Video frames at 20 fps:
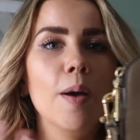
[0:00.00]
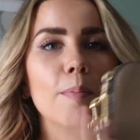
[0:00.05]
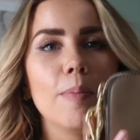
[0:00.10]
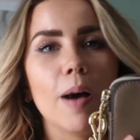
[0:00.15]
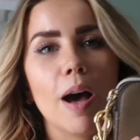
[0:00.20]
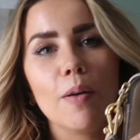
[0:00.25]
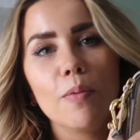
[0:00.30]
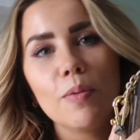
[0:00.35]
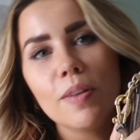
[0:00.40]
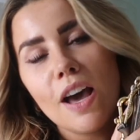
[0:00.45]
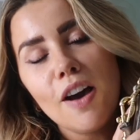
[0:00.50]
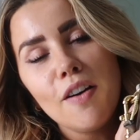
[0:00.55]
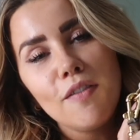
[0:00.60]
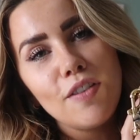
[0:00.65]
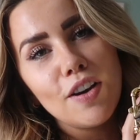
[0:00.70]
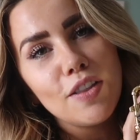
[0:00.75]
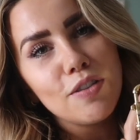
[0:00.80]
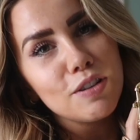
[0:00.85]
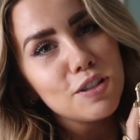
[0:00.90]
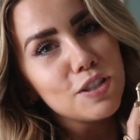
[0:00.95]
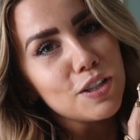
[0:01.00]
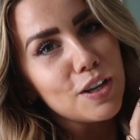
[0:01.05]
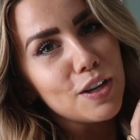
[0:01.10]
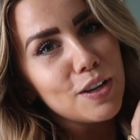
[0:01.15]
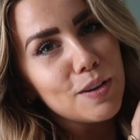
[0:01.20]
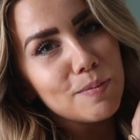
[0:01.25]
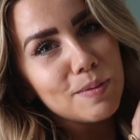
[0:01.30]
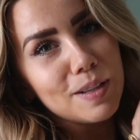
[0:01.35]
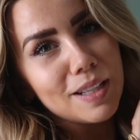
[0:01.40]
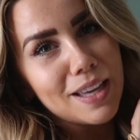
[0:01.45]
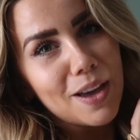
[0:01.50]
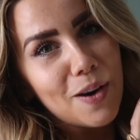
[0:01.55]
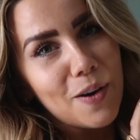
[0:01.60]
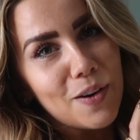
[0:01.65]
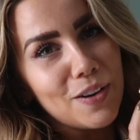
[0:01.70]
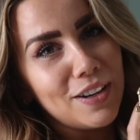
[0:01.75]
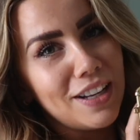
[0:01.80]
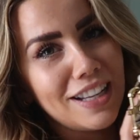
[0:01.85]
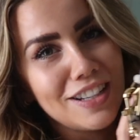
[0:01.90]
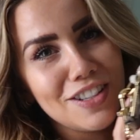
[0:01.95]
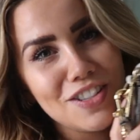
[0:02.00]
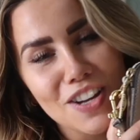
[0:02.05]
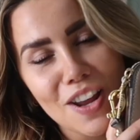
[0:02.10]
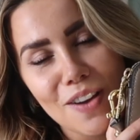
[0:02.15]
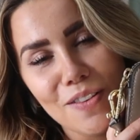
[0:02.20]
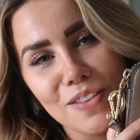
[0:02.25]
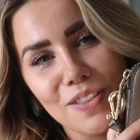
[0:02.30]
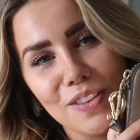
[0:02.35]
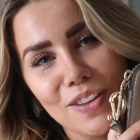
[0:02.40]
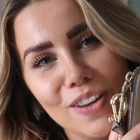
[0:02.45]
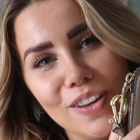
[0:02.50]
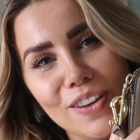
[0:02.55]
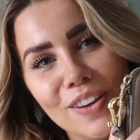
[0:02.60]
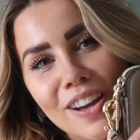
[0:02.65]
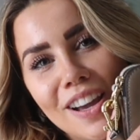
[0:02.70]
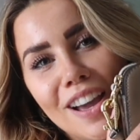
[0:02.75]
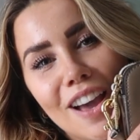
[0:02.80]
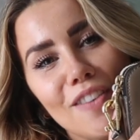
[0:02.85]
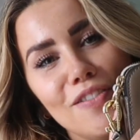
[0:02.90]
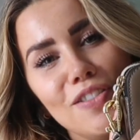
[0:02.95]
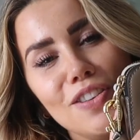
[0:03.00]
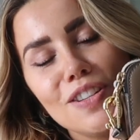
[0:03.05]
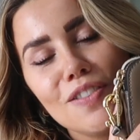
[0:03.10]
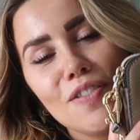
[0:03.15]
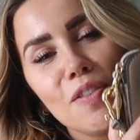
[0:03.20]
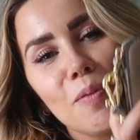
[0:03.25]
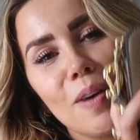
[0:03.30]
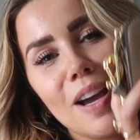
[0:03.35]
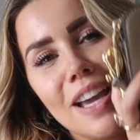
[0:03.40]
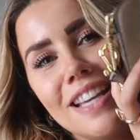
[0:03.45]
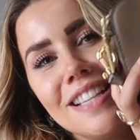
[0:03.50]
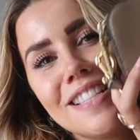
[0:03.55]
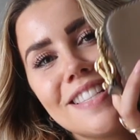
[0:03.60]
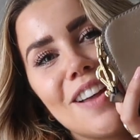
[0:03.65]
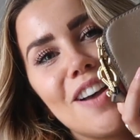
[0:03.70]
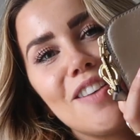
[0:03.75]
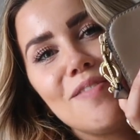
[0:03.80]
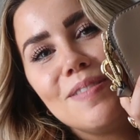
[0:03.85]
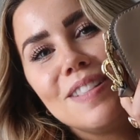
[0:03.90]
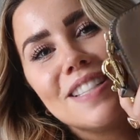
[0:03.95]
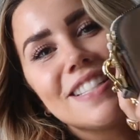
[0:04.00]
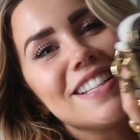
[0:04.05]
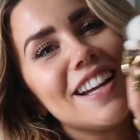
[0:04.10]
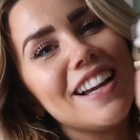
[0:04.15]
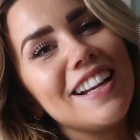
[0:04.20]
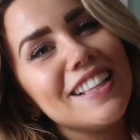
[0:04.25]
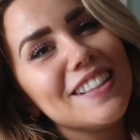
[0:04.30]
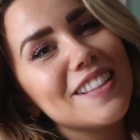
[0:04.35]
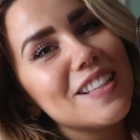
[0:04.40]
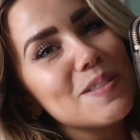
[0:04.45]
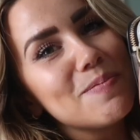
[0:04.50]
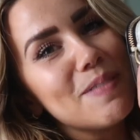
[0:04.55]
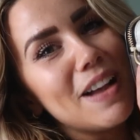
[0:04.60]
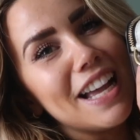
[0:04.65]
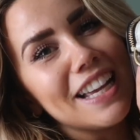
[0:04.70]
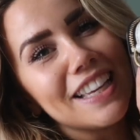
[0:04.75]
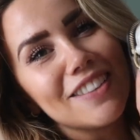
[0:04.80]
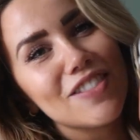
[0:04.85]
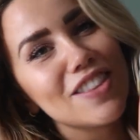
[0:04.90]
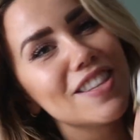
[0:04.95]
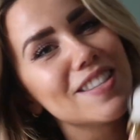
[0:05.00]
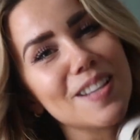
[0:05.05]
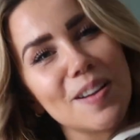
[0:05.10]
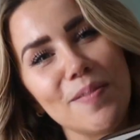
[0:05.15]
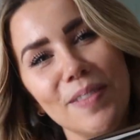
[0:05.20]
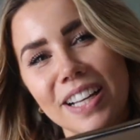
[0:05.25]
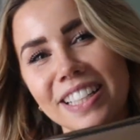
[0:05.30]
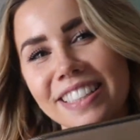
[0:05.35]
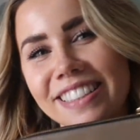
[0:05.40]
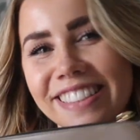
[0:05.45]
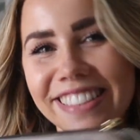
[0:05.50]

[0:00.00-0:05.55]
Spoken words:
But without further ado, I'm going to get on and share with you a few different ways that I've been styling this bag for the summer.